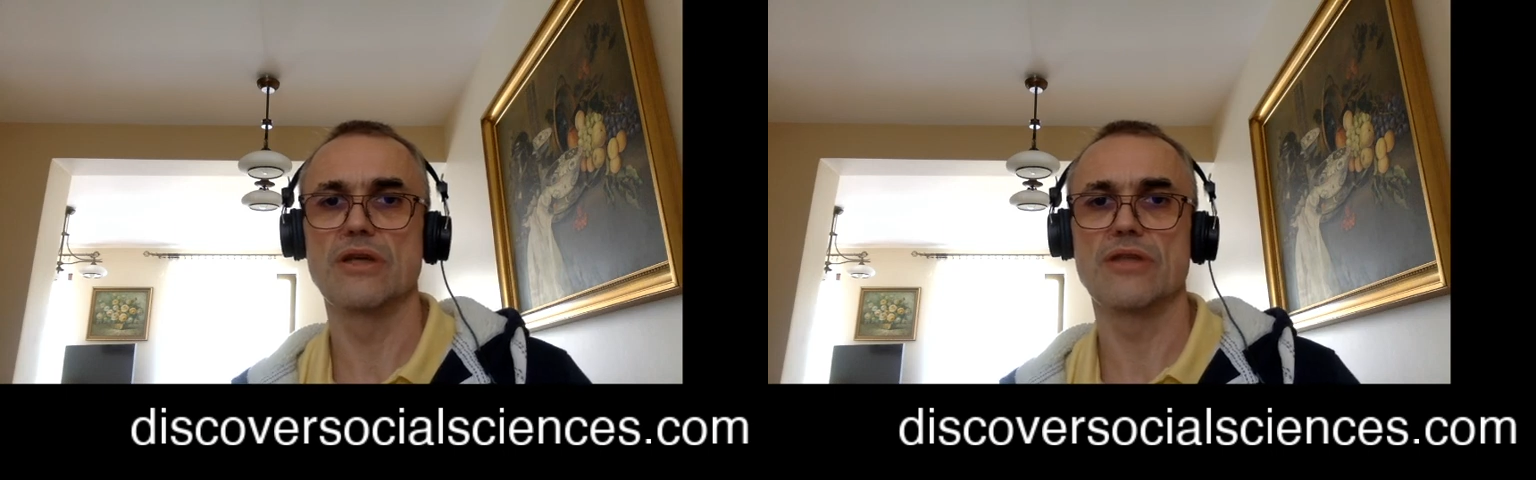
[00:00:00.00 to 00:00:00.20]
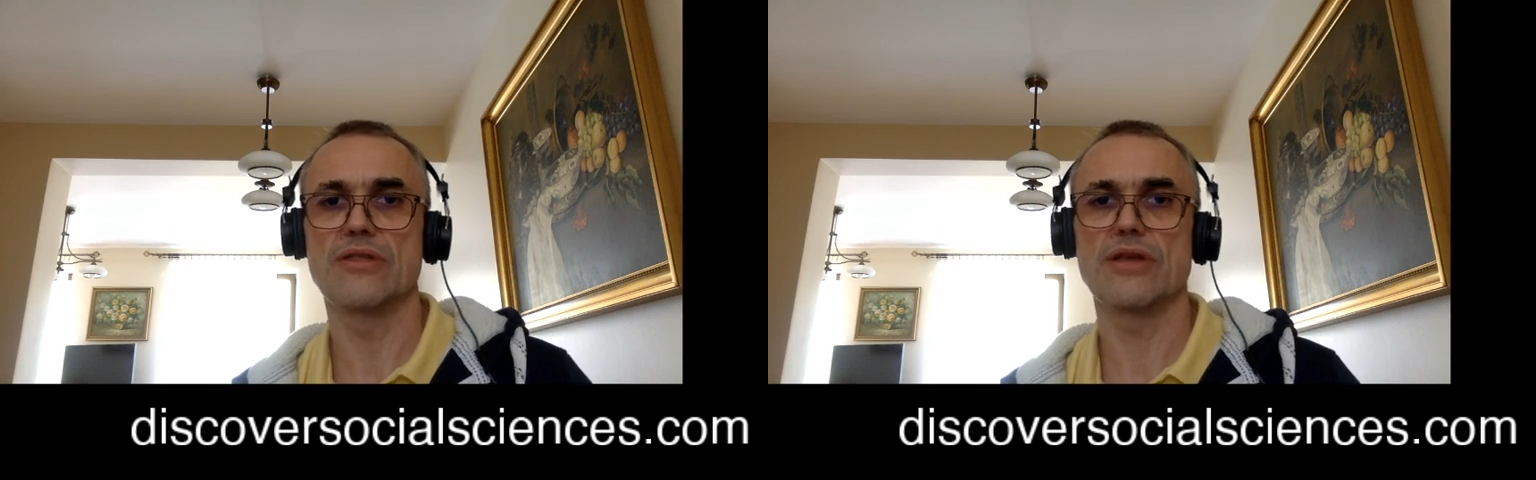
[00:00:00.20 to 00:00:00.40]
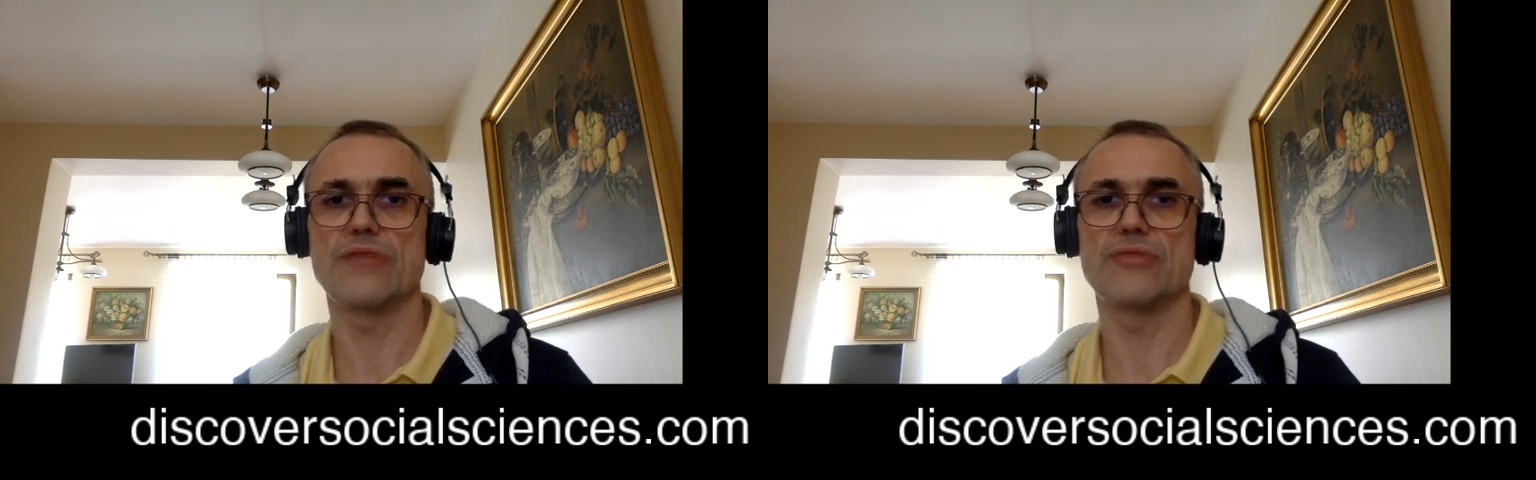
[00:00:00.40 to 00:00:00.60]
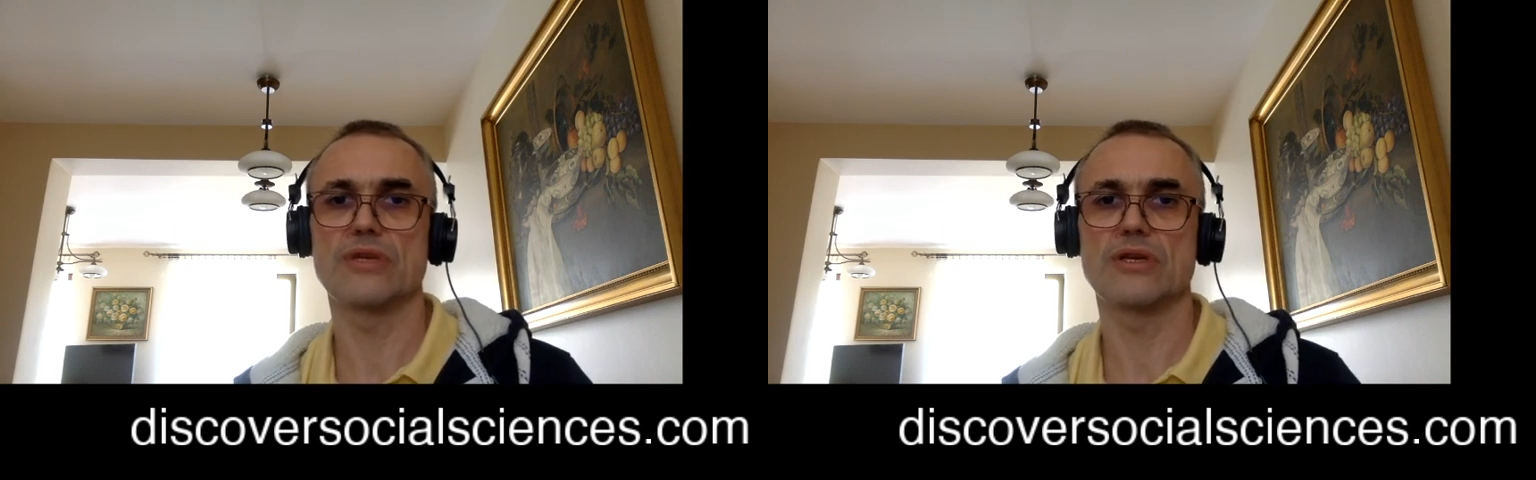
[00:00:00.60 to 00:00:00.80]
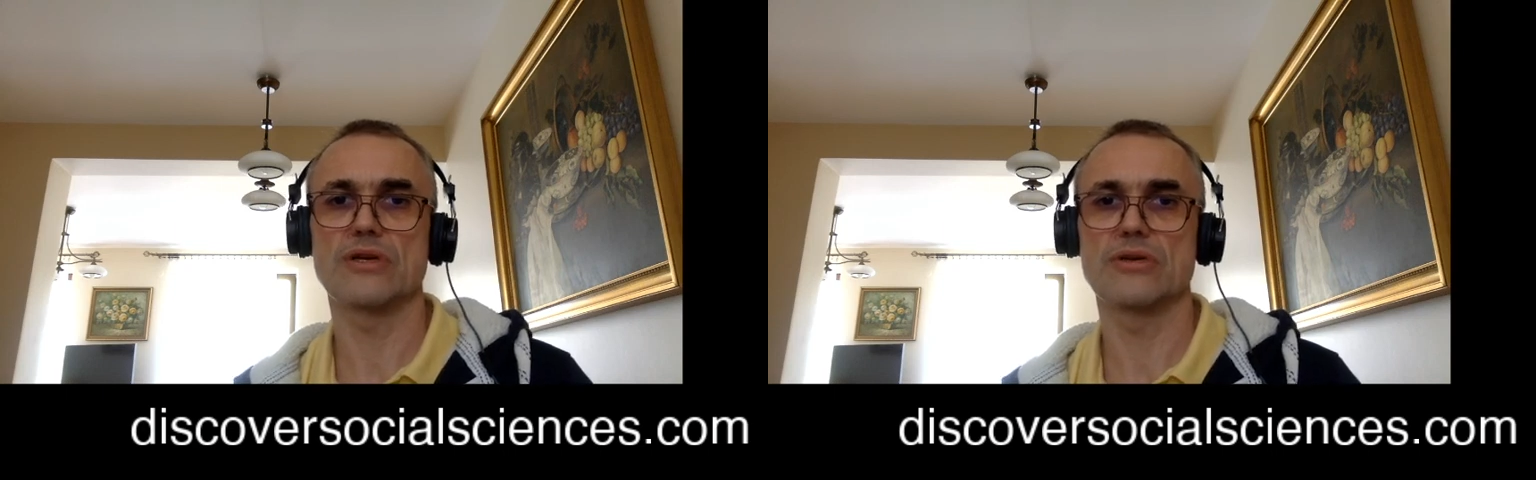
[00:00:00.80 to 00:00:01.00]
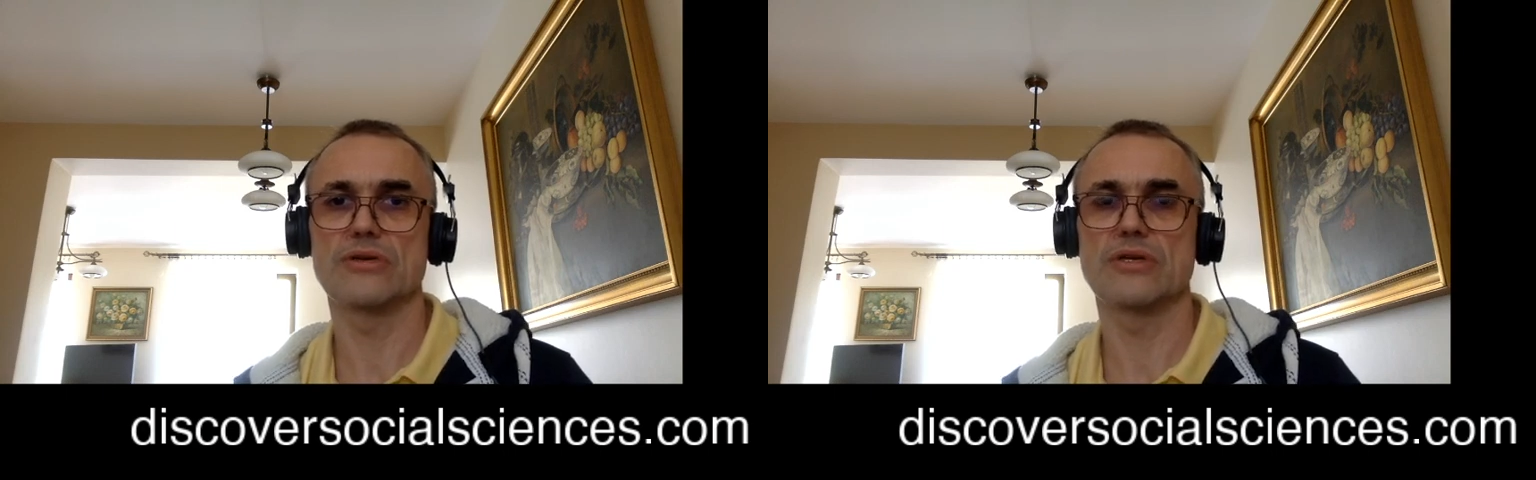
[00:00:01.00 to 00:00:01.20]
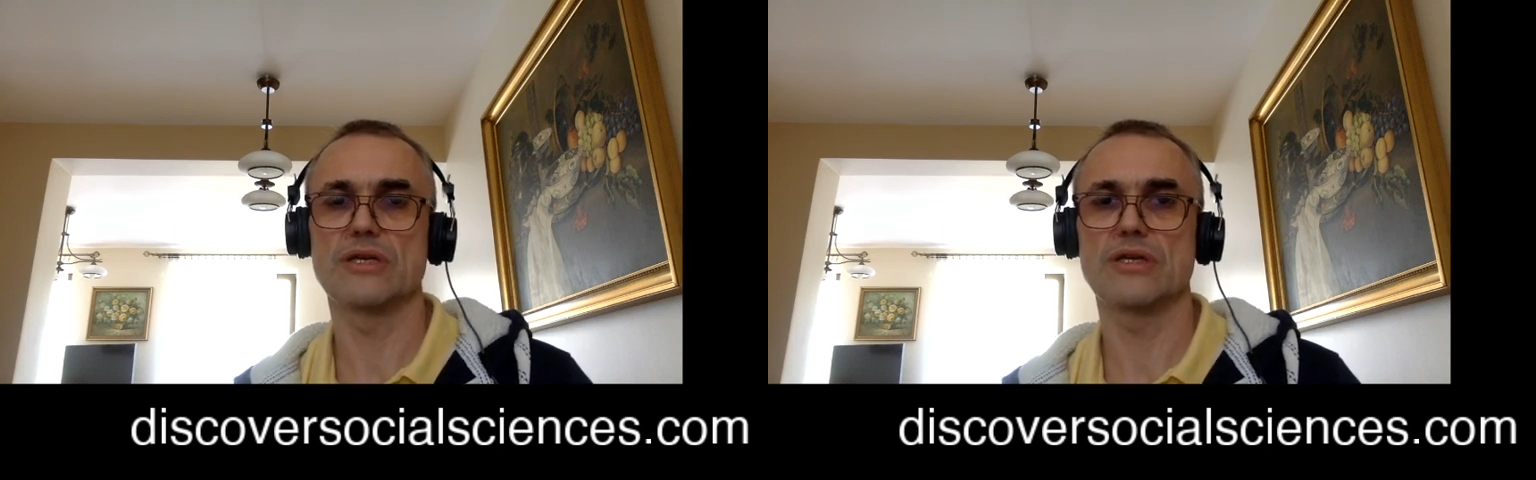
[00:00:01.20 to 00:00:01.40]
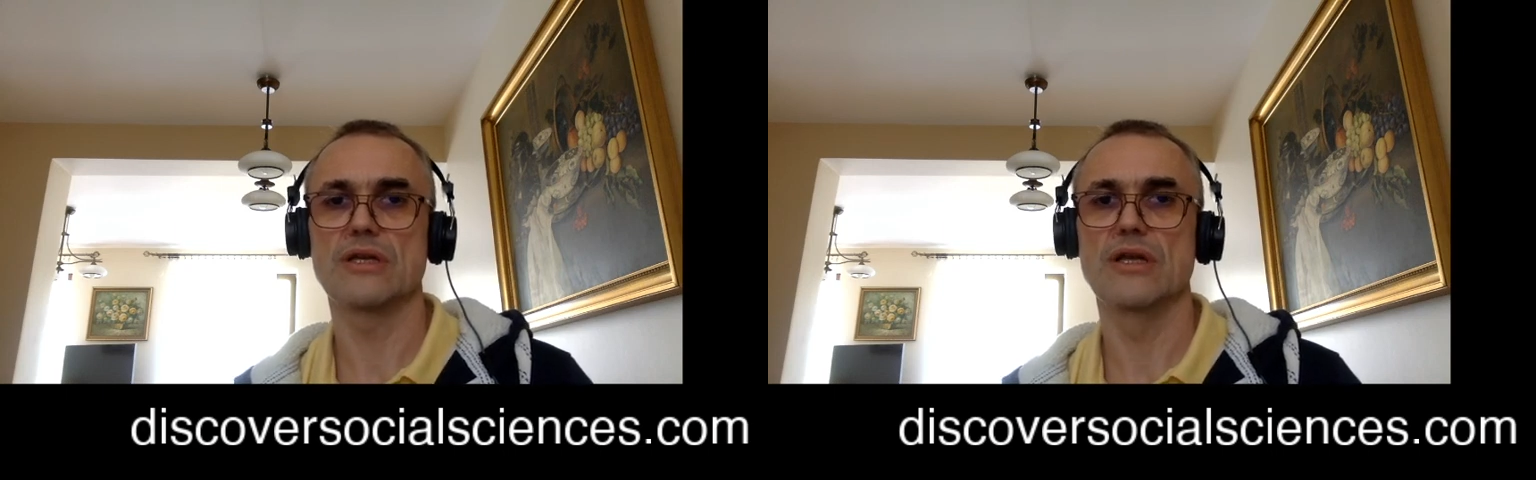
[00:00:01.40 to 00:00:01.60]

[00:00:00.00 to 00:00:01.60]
the African continent,